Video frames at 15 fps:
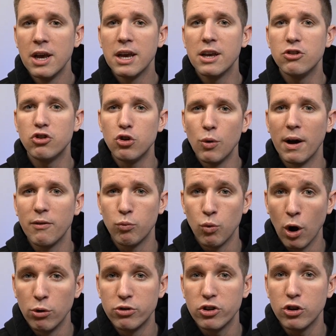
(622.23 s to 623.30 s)
his Uf,
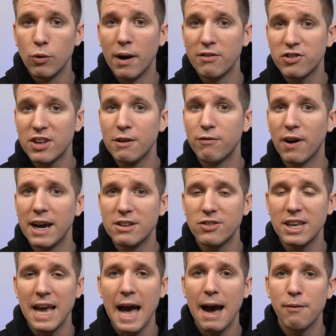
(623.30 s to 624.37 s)
road to UFC fights.
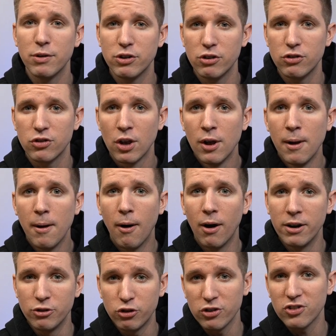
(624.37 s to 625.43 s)
He averages
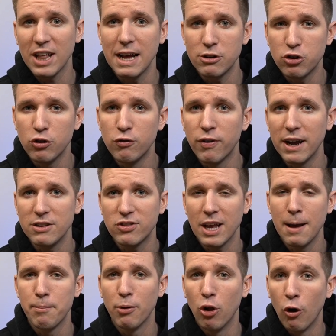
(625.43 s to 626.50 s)
on just that two fight
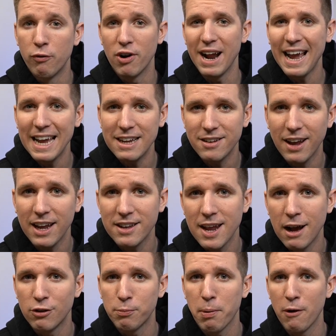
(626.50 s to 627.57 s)
sample over eight
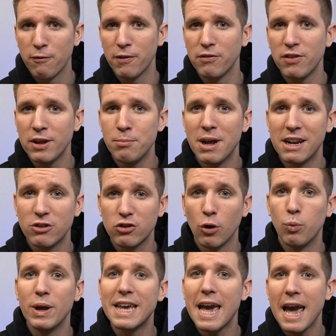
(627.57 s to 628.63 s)
takedowns per 15 minutes. So
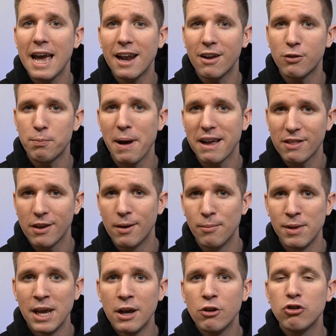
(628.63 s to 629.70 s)
we can expect him
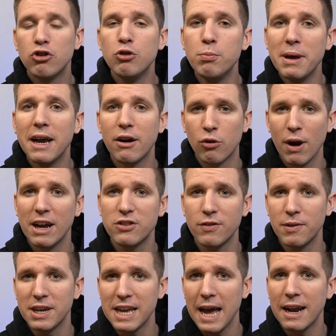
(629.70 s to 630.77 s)
to be aggressive
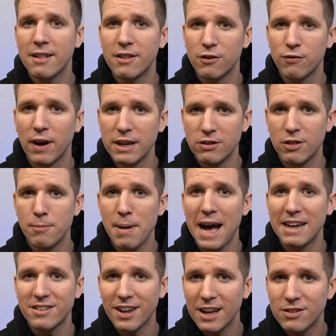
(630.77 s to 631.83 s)
in getting this fight to the
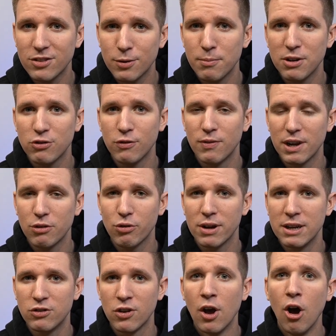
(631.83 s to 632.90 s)
mat. 10 submission
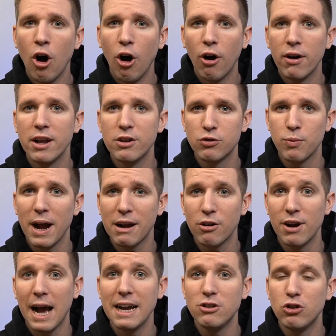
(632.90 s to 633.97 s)
victories on his record.
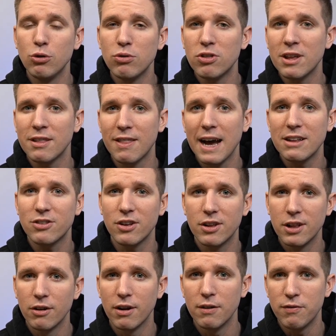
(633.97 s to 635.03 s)
I do think that's a
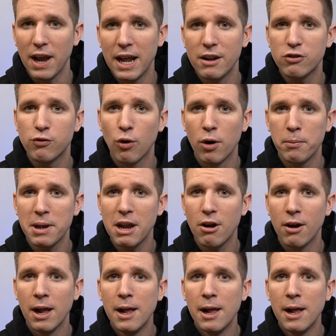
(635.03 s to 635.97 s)
clear advantage for him here,